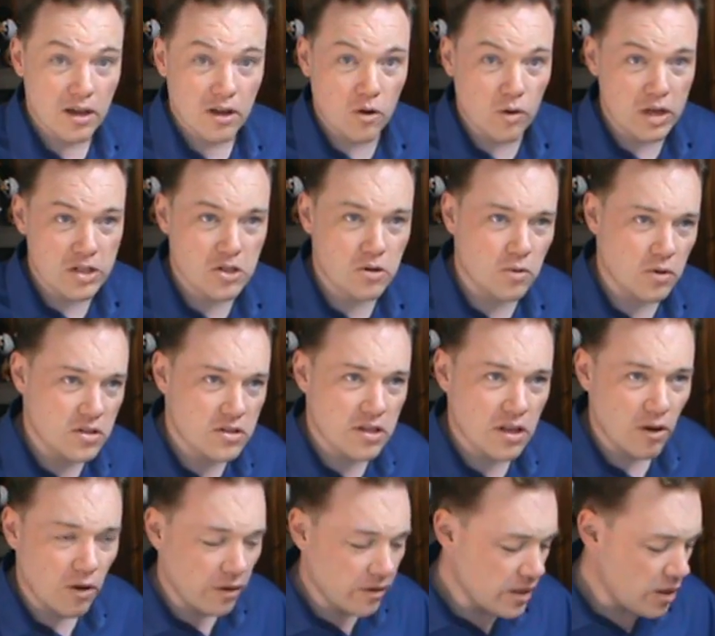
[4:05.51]

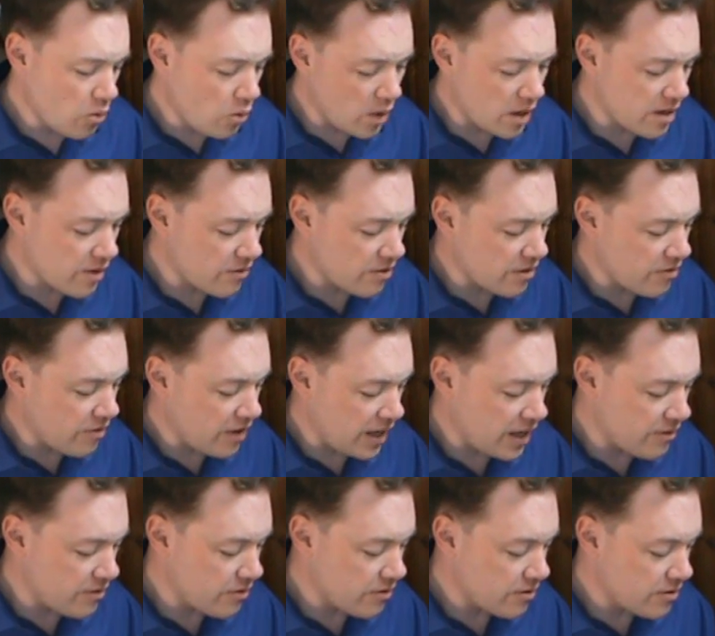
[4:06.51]
The only one of the
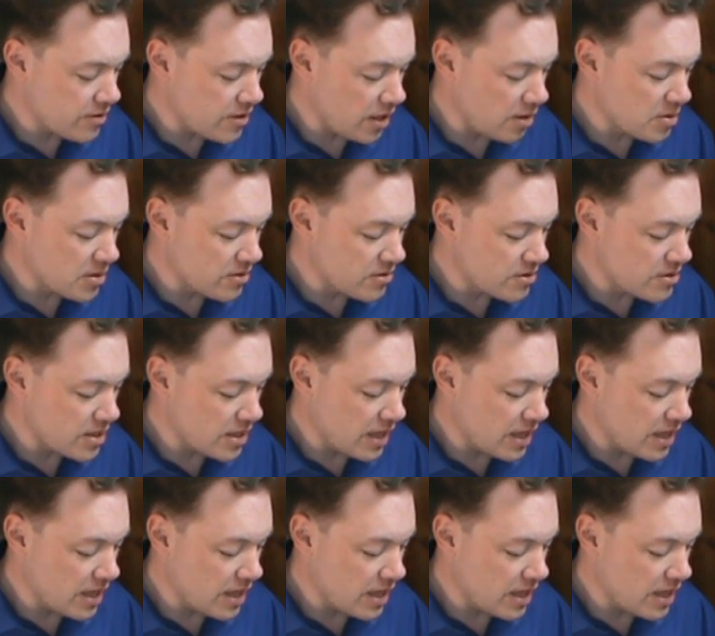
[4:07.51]
5 W's